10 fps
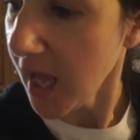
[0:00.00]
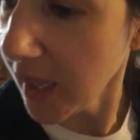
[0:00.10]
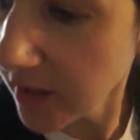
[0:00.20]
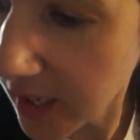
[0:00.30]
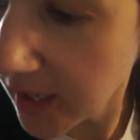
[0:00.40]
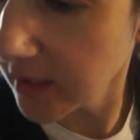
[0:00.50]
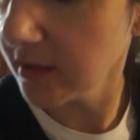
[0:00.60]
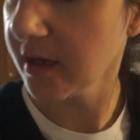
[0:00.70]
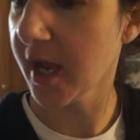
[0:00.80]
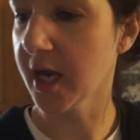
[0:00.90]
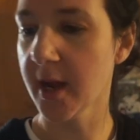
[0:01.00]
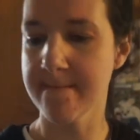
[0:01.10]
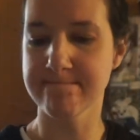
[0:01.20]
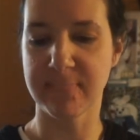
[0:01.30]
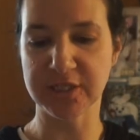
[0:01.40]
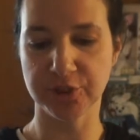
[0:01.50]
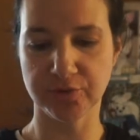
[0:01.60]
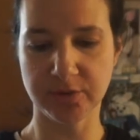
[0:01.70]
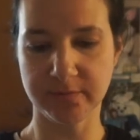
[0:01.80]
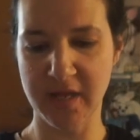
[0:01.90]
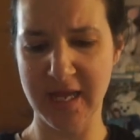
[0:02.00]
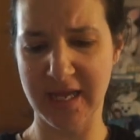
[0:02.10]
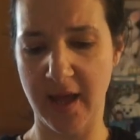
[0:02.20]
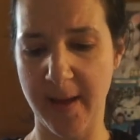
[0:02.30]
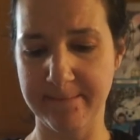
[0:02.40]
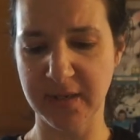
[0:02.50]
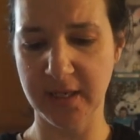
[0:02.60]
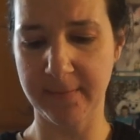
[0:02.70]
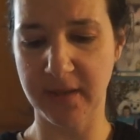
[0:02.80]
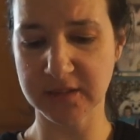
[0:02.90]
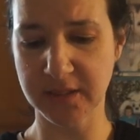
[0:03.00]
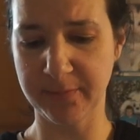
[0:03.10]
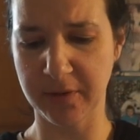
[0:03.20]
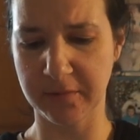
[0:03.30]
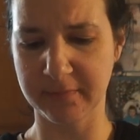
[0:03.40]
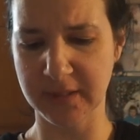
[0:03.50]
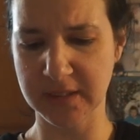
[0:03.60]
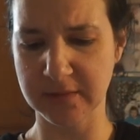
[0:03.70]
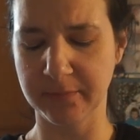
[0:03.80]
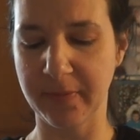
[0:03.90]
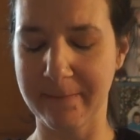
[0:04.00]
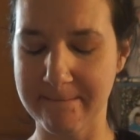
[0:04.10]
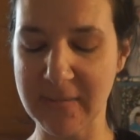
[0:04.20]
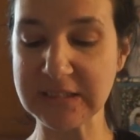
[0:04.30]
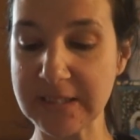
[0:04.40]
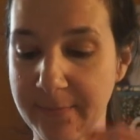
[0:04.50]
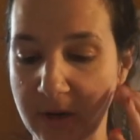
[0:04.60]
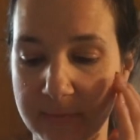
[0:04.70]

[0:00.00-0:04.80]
And then I got mushroom and company multi-permit multi